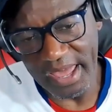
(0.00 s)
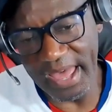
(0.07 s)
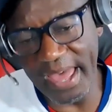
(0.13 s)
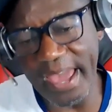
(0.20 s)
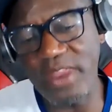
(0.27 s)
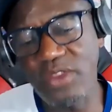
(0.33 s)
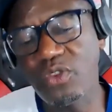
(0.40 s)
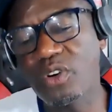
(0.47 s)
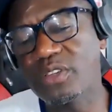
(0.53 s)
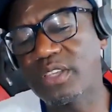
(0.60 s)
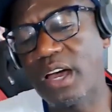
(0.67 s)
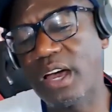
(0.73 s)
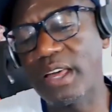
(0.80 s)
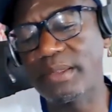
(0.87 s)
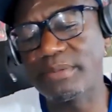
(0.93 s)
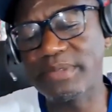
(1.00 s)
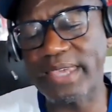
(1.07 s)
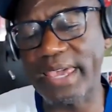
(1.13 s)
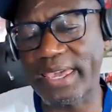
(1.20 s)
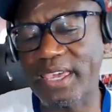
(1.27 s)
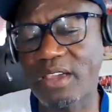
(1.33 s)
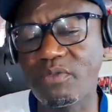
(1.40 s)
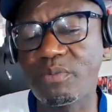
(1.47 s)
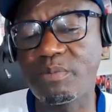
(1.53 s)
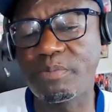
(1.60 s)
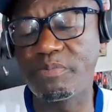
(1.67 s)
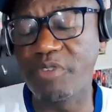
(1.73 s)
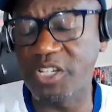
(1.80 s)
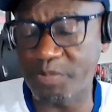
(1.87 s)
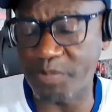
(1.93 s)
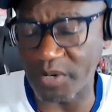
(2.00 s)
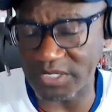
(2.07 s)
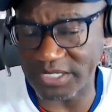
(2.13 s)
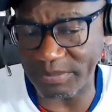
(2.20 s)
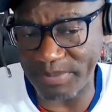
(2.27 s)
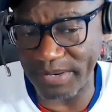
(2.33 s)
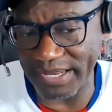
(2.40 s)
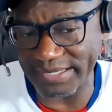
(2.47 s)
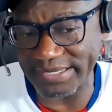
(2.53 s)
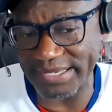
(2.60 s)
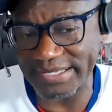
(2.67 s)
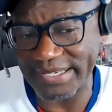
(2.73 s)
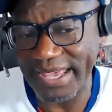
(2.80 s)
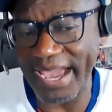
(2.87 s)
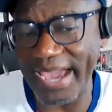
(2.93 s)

and not taking responsibilities